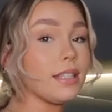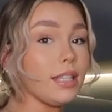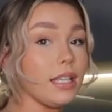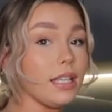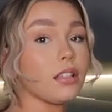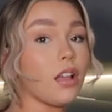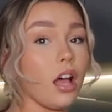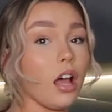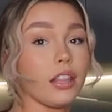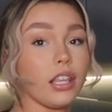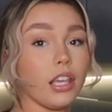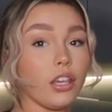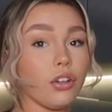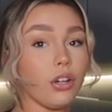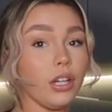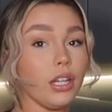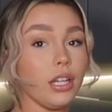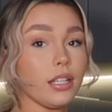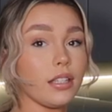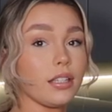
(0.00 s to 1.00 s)
These are the
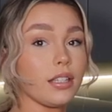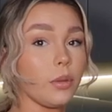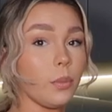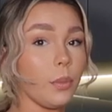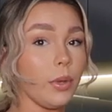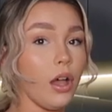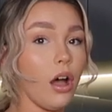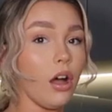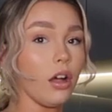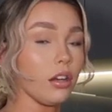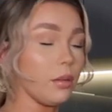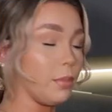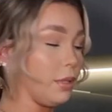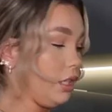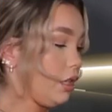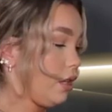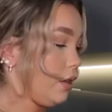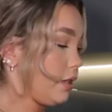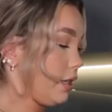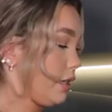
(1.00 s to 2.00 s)
ingredients that we are gonna be
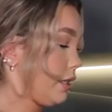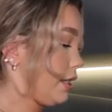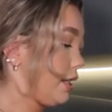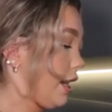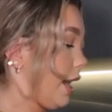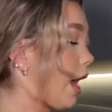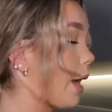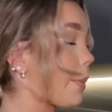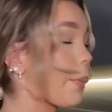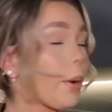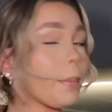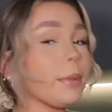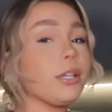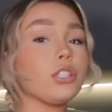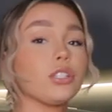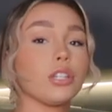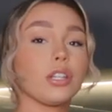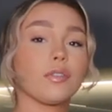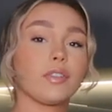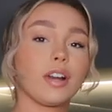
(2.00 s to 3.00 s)
using today. I probably
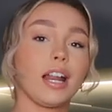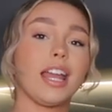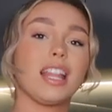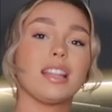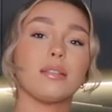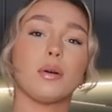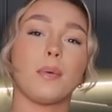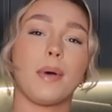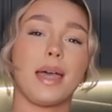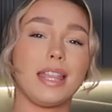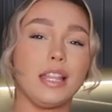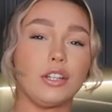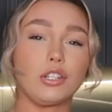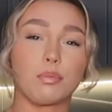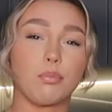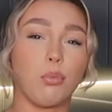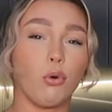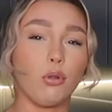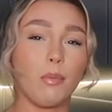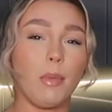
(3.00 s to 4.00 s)
should have cleared them away and then
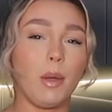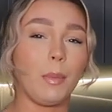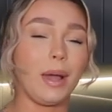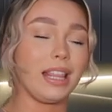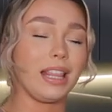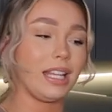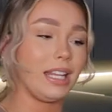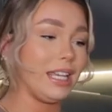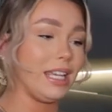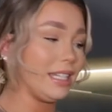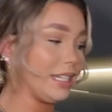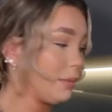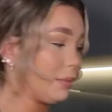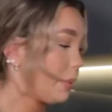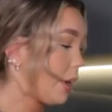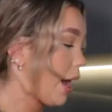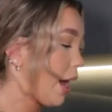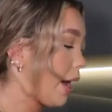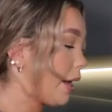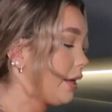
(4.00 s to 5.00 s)
just brought them in where they're needed,
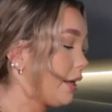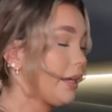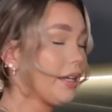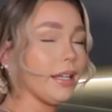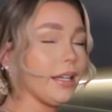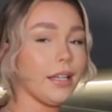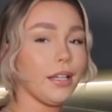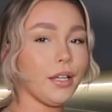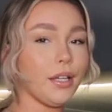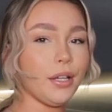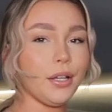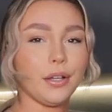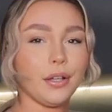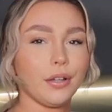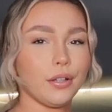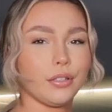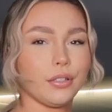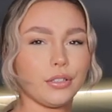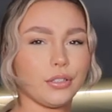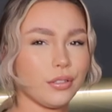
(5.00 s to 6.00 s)
but
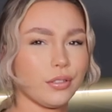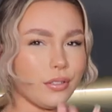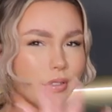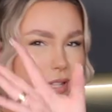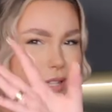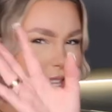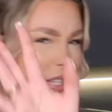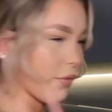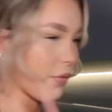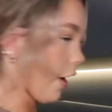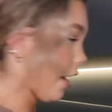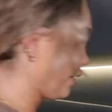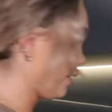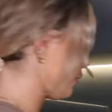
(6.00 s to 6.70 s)
it's fine.